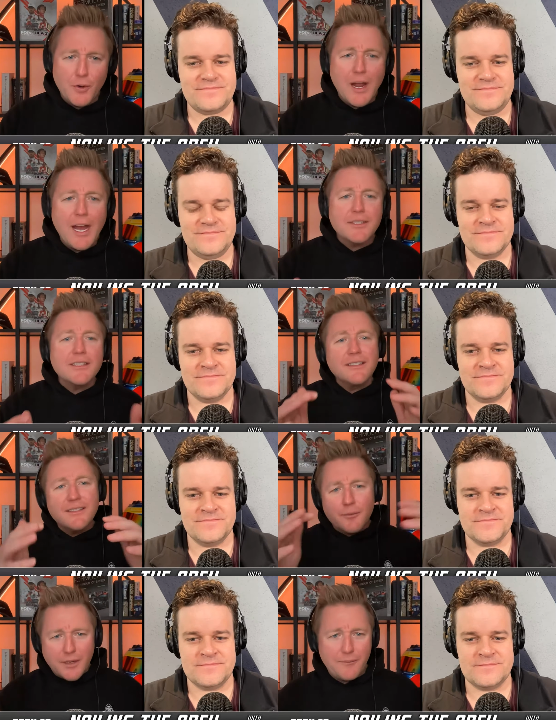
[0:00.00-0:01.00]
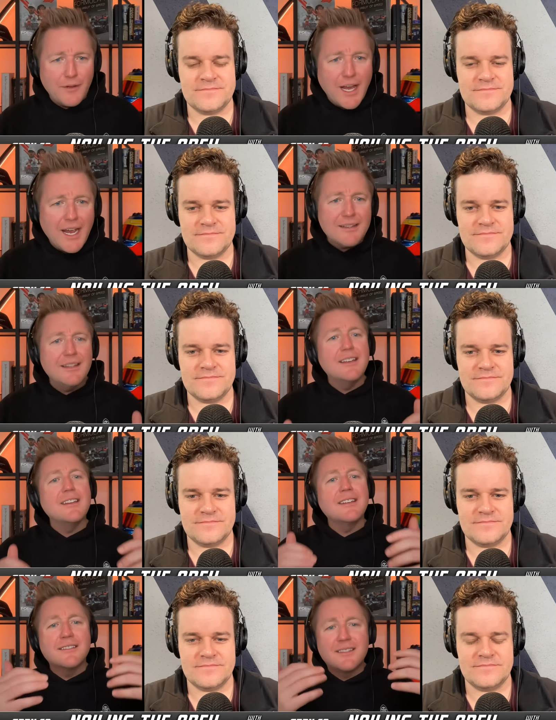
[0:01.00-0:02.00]
Speaker 1: crashes red flag
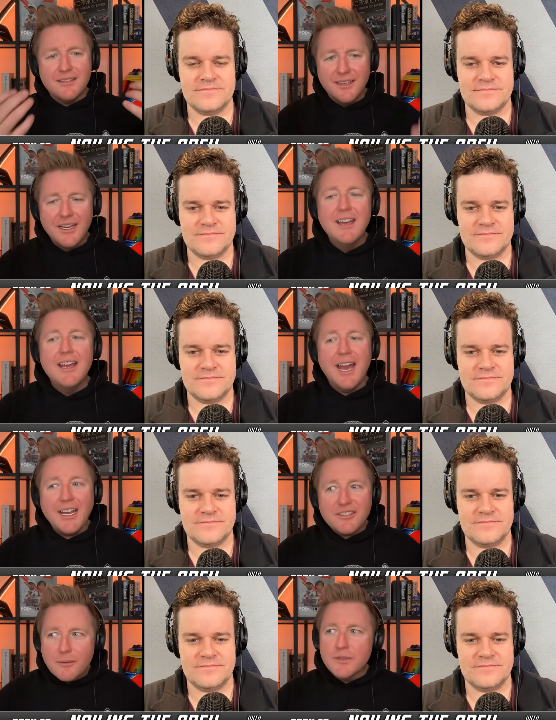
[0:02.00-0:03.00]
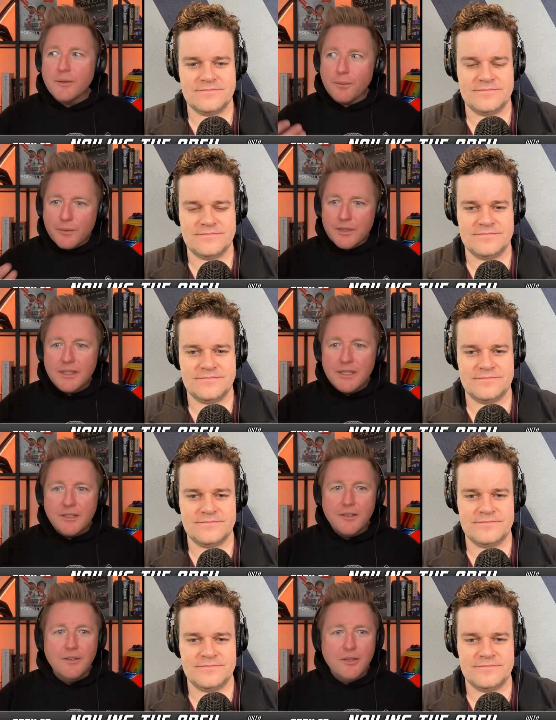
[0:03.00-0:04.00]
things, and actually was a
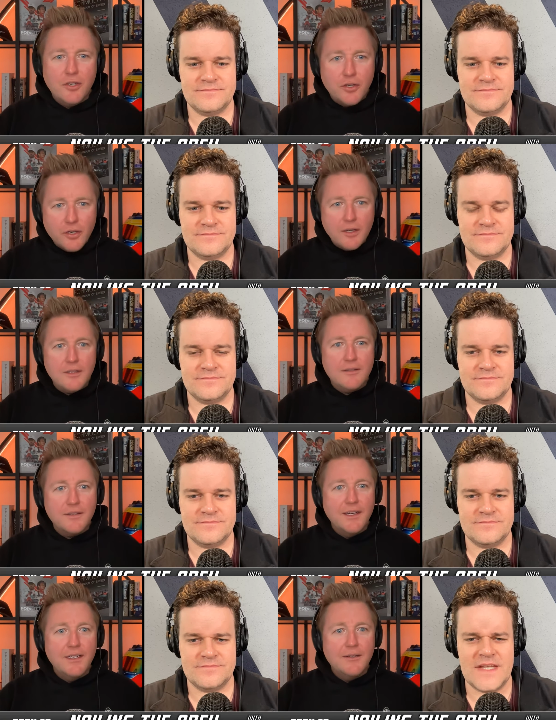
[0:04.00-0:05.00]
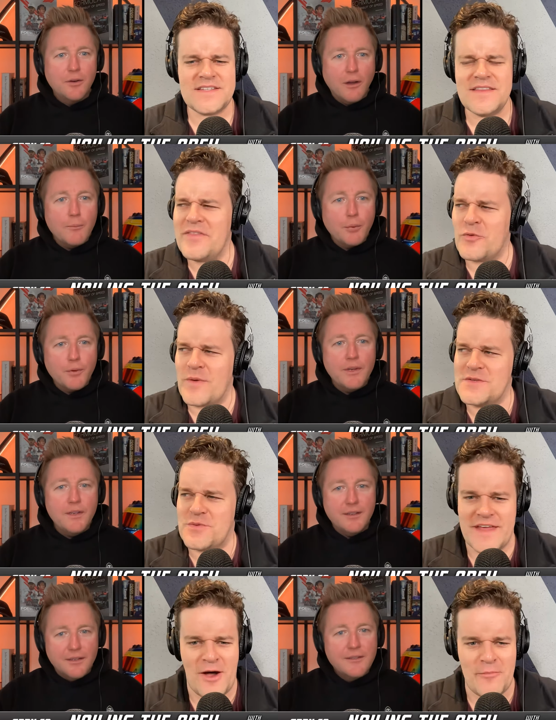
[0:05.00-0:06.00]
really good. Grand Isn't that Prix. the
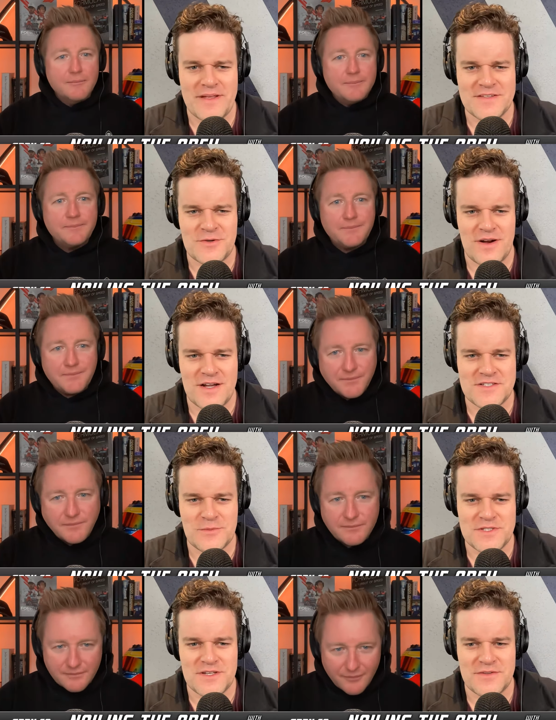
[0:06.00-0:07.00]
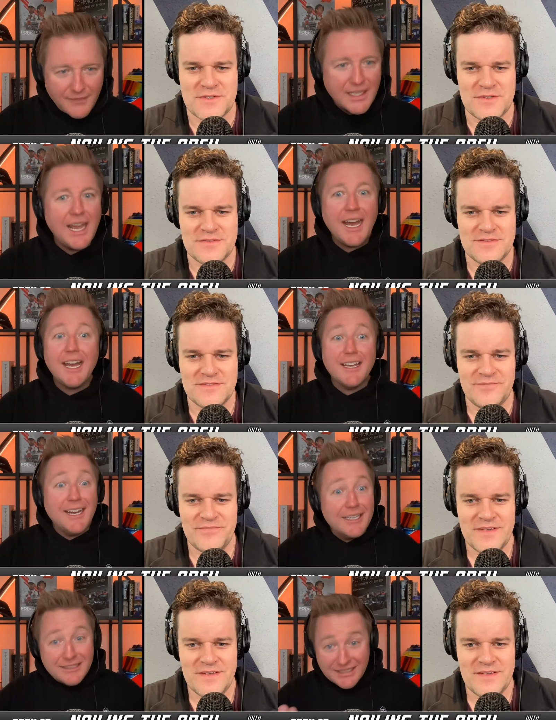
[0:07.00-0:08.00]
race where the
Speaker 2: Alpines crashed into each other? Too? Yeah,
Speaker 1: you
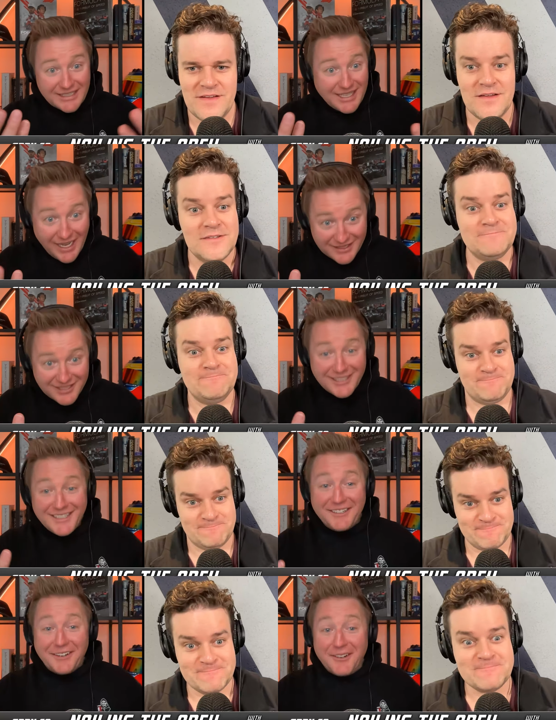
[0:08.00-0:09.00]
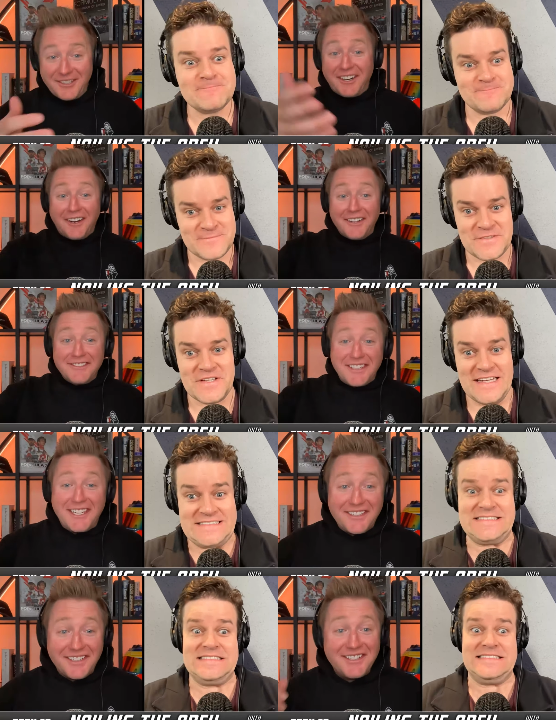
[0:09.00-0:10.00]
had Gasly Ocon
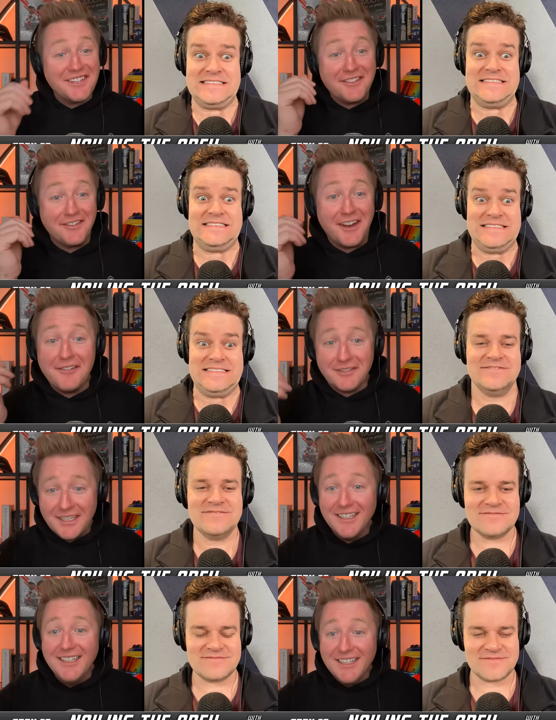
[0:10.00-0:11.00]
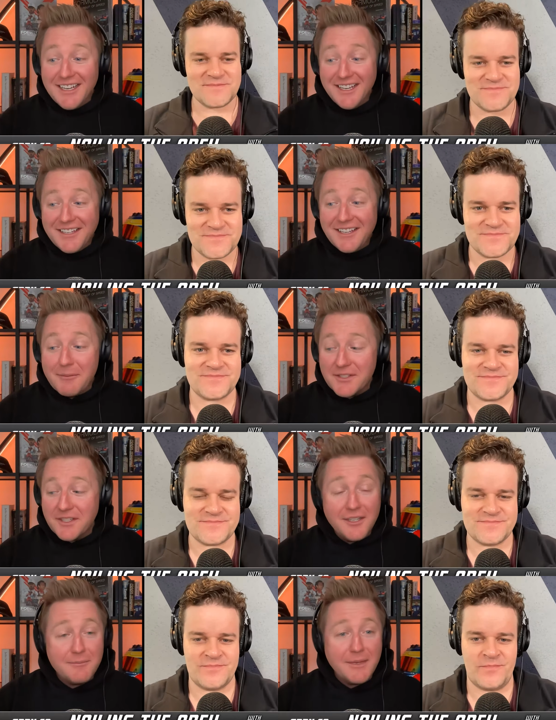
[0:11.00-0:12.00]
taking like, each other out. Like it was good,